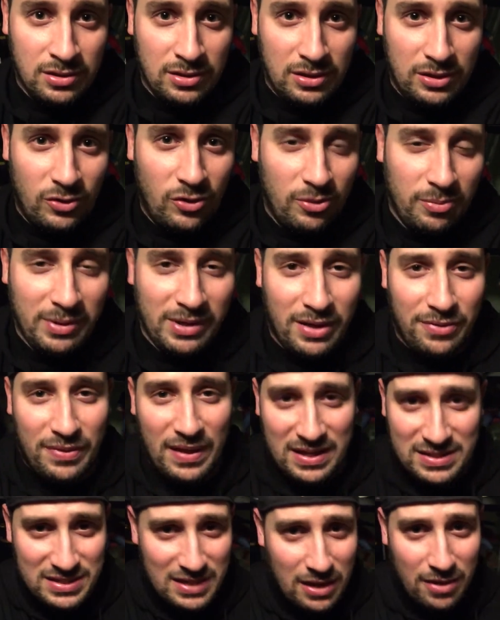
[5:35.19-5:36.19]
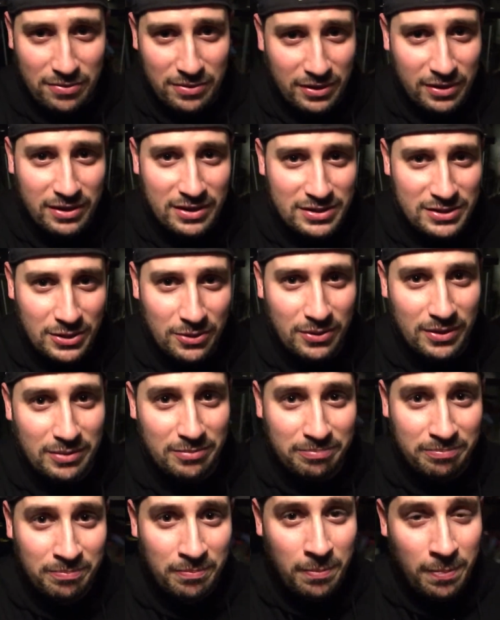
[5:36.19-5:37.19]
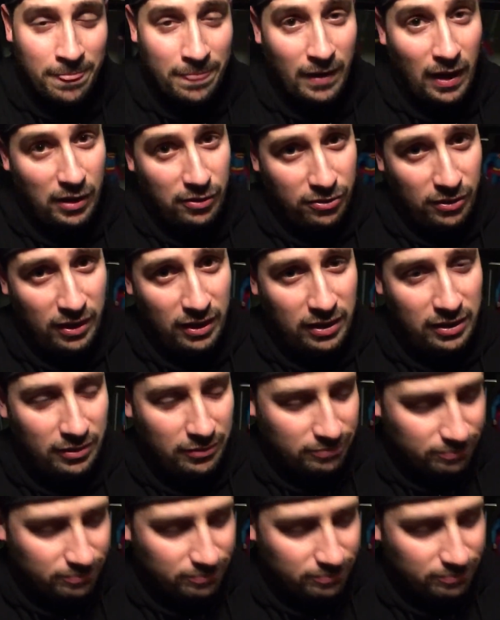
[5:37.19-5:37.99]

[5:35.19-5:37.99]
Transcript: You know what I mean? Like, that's how they're going to do it, I think.